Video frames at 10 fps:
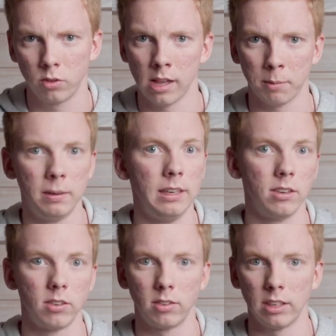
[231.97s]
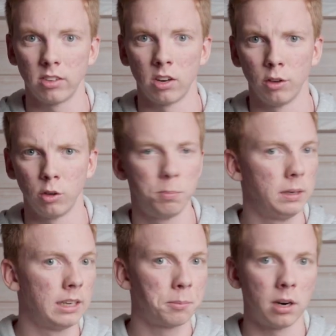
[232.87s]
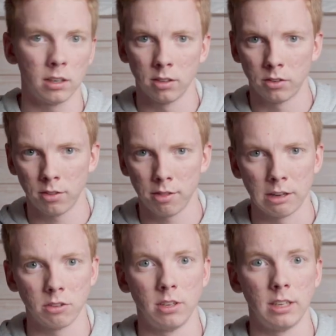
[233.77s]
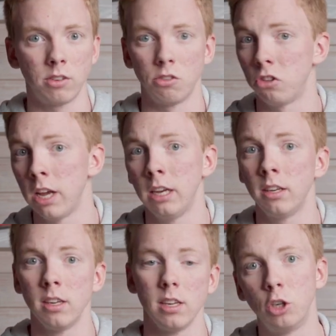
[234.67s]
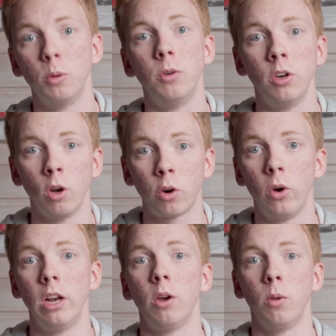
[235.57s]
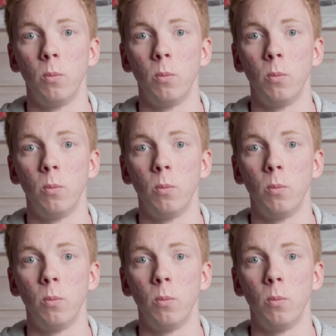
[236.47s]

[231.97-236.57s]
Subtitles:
That means 1600 peak brightness, 1000 nits sustained, and it should look really good,